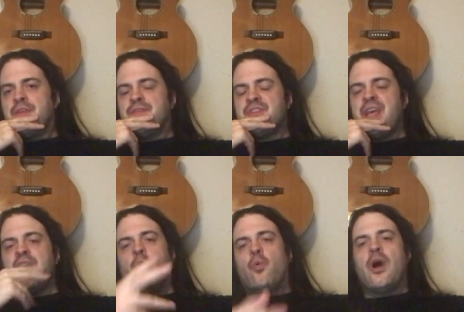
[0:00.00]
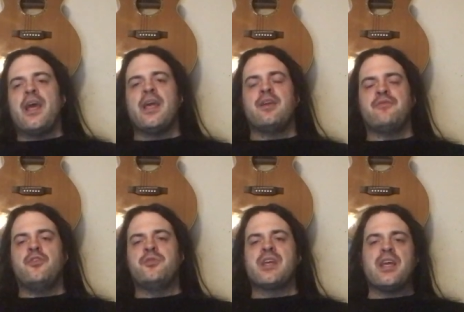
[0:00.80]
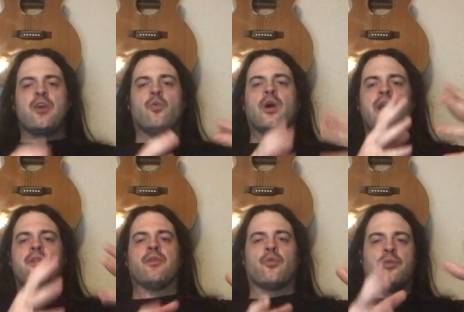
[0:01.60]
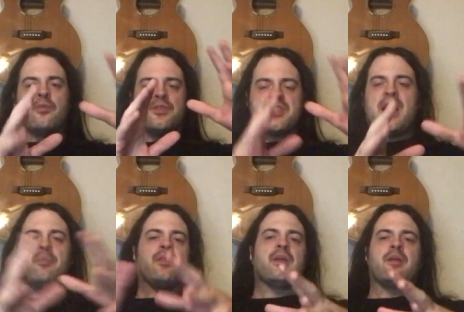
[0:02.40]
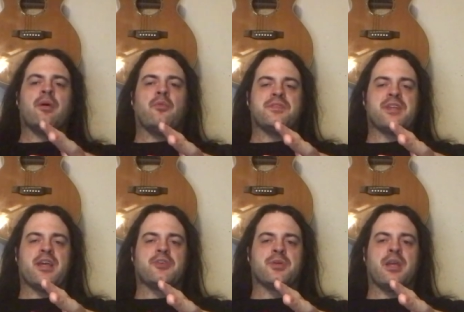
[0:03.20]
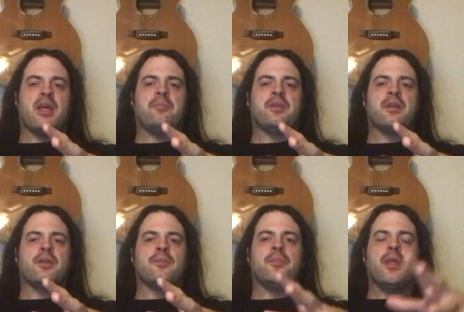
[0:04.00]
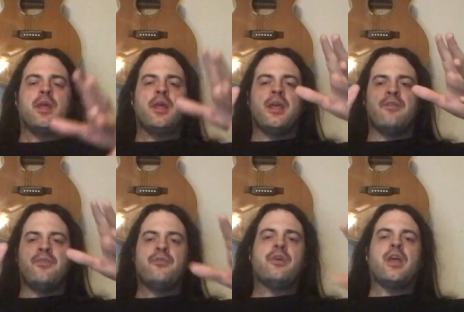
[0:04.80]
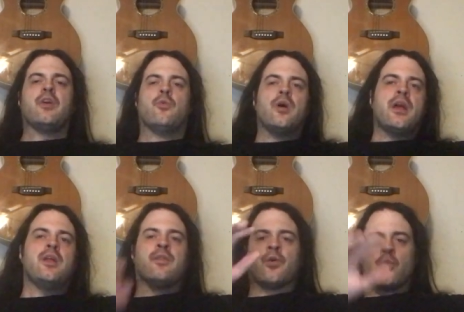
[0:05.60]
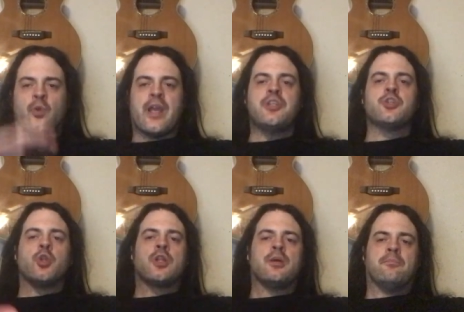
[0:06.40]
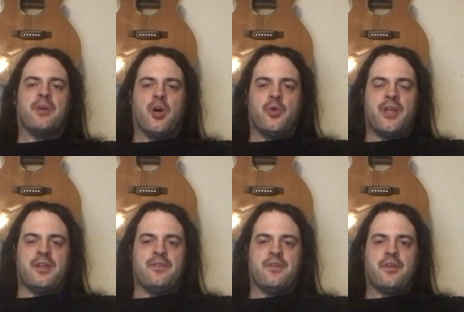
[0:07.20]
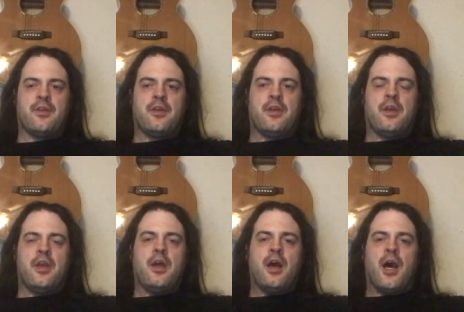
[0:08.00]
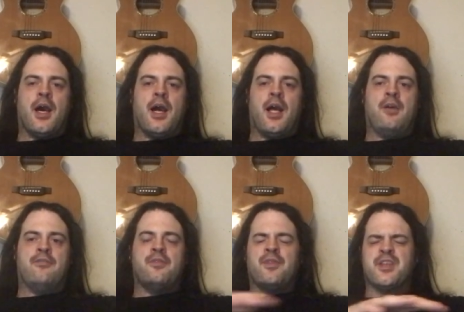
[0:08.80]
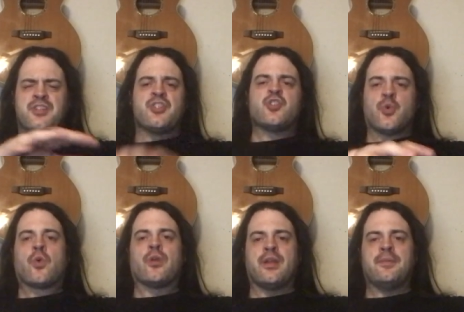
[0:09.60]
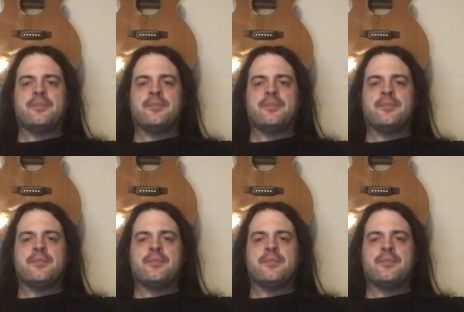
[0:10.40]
take away, if you take away the, stop and think about what's actually happening here. If you take away the racial component of this story,